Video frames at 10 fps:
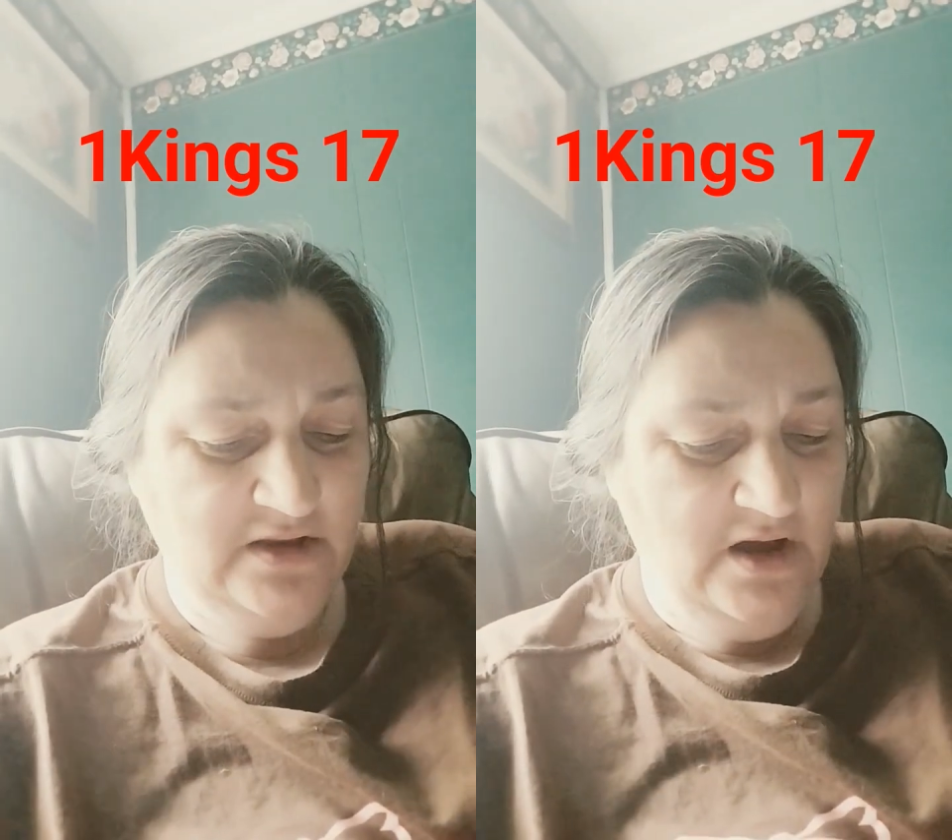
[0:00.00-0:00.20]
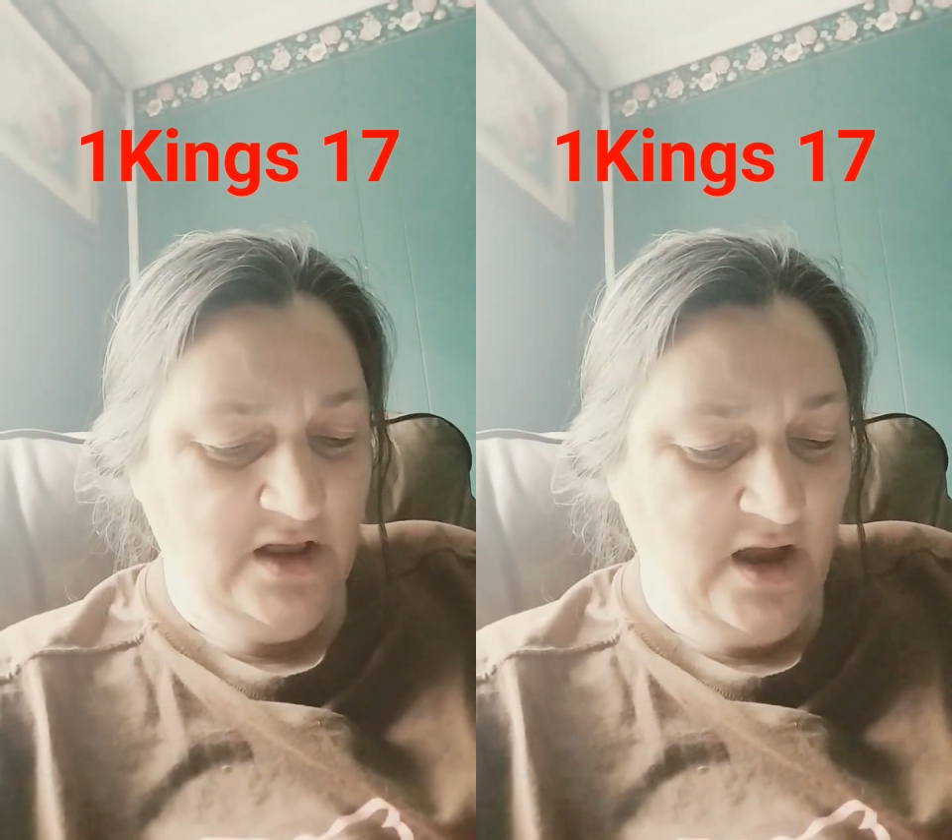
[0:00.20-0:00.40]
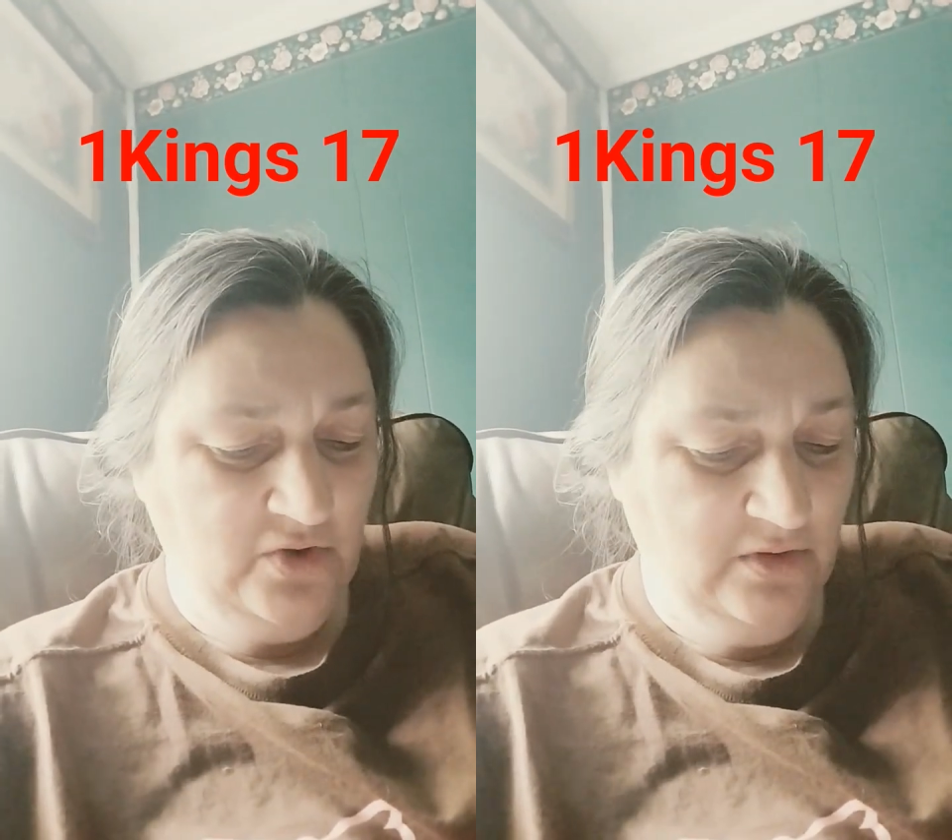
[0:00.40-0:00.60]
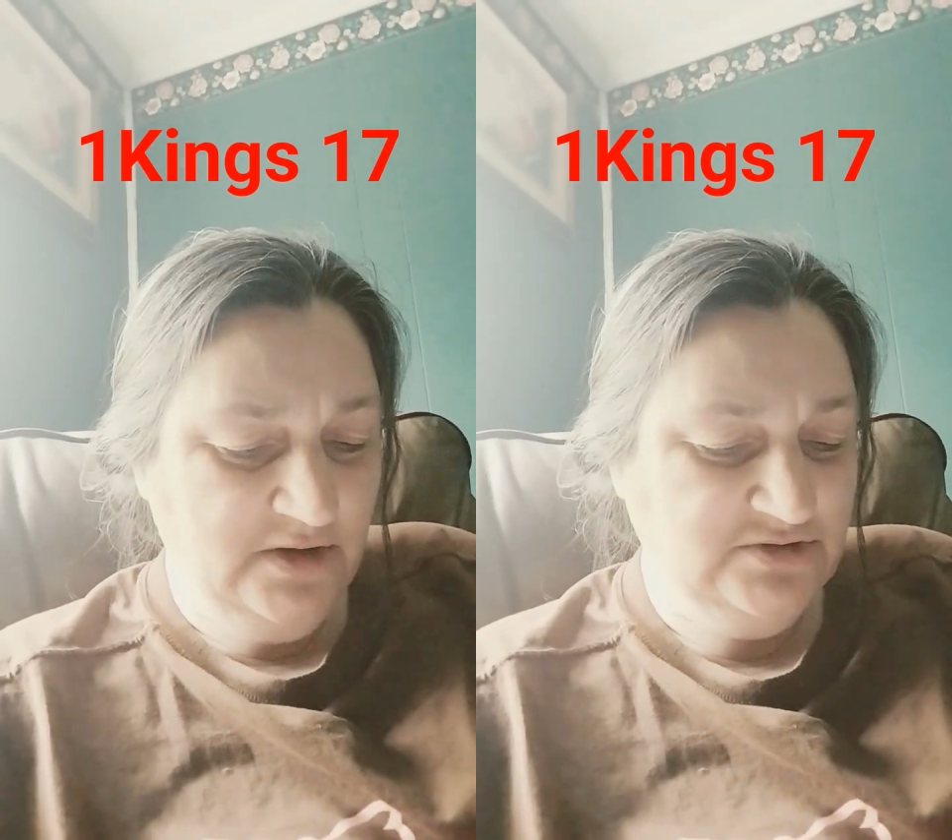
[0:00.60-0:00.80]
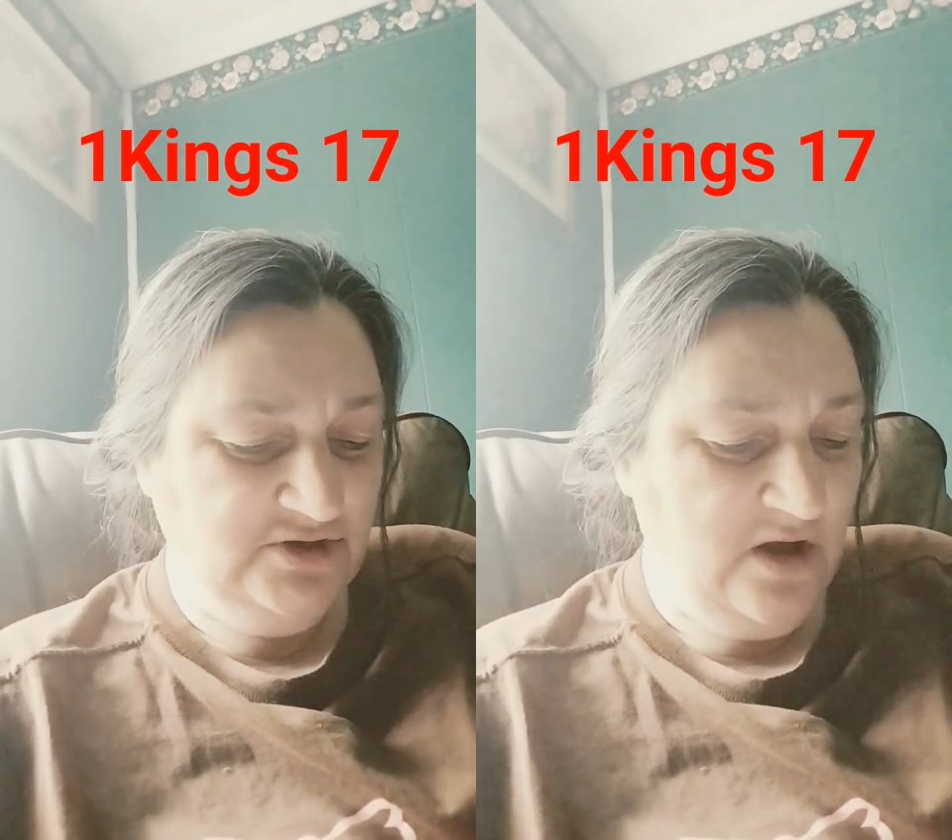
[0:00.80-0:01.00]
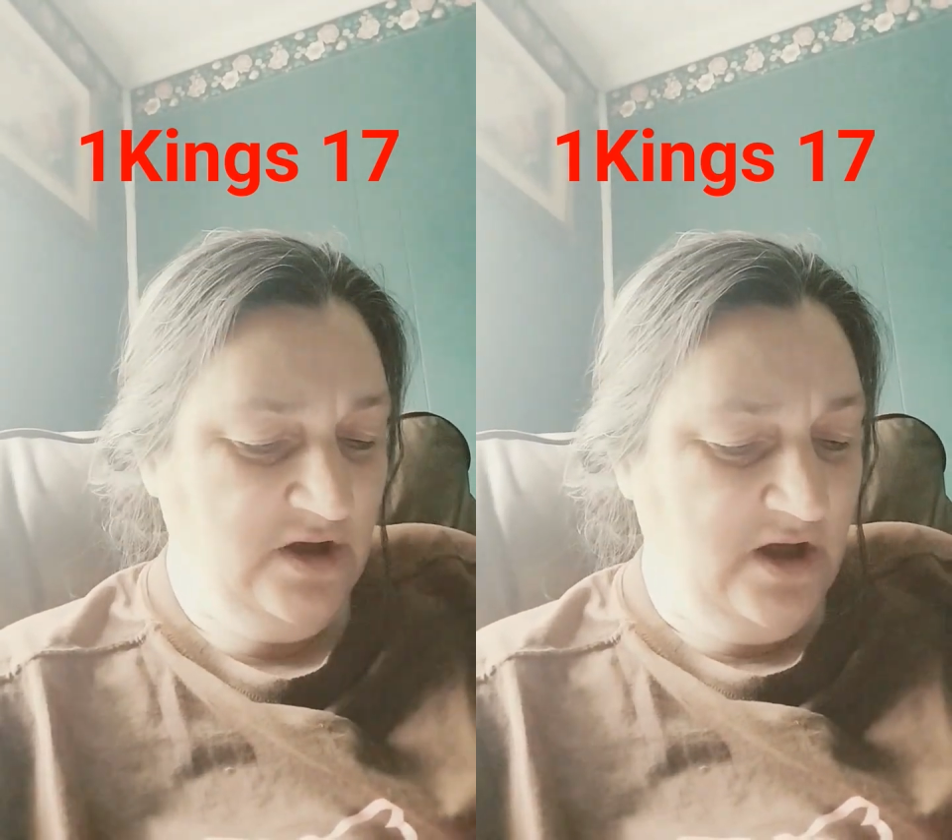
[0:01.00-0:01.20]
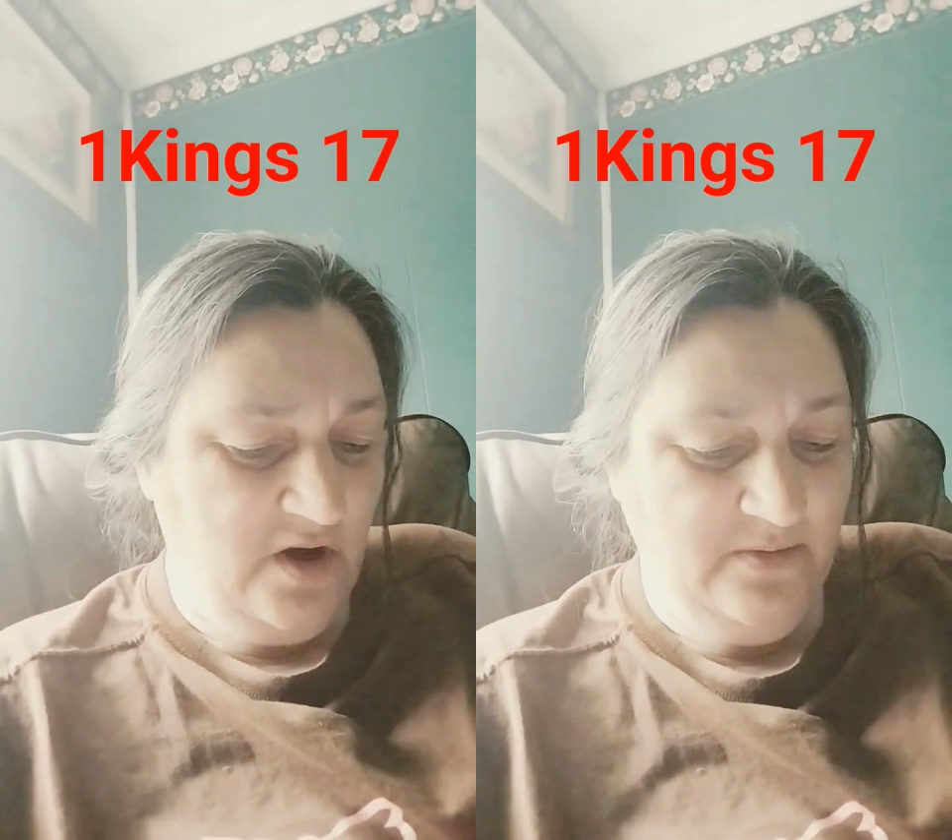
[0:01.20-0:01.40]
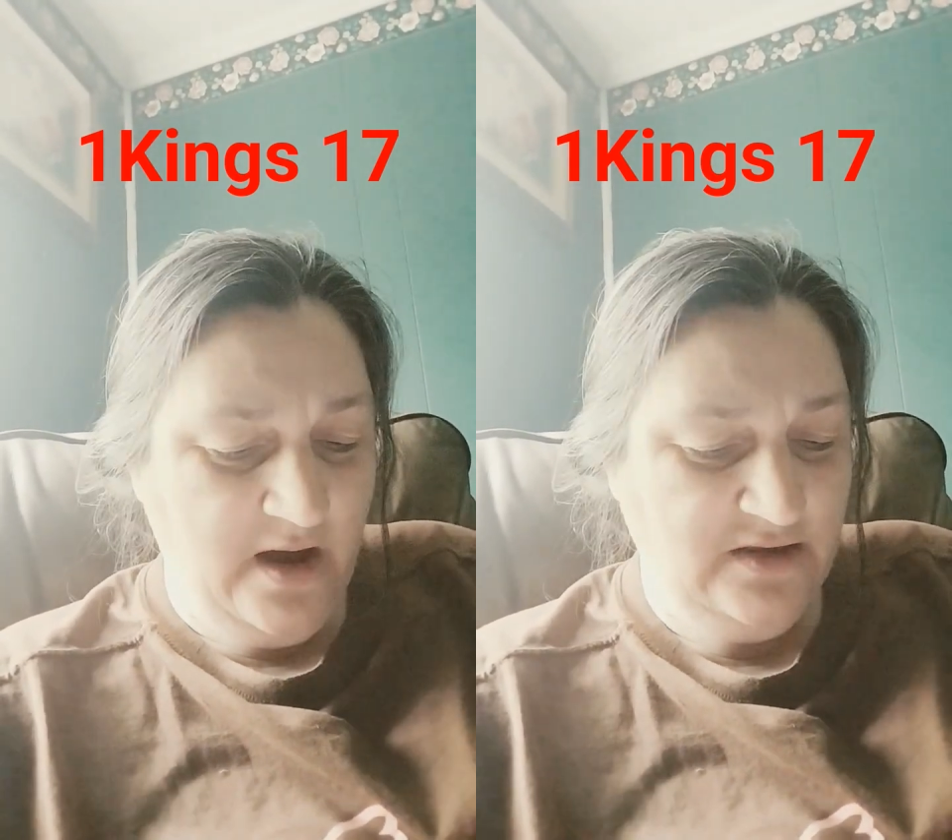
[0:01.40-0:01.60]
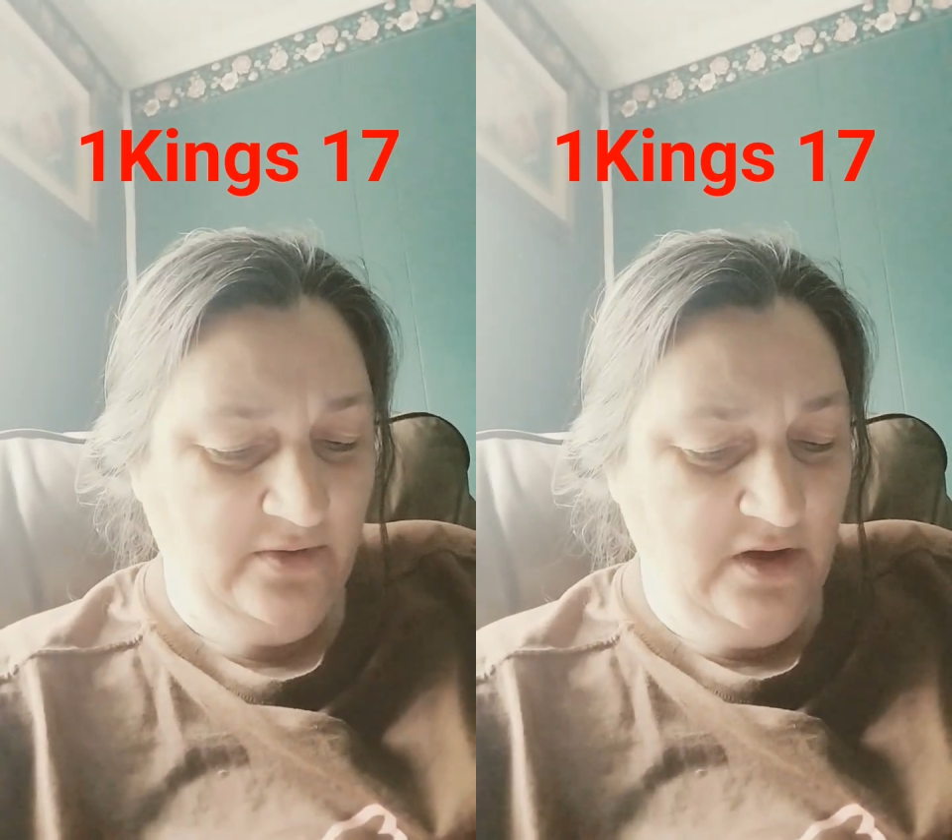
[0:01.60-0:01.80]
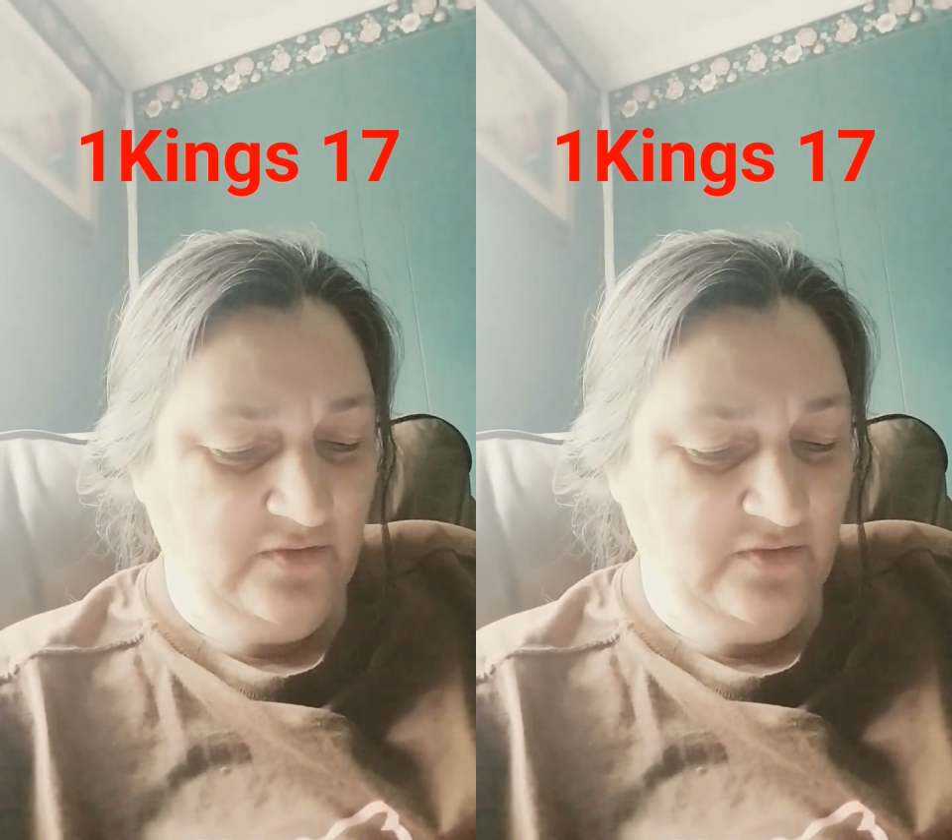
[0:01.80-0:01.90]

And Eliyahu took the child and brought him back down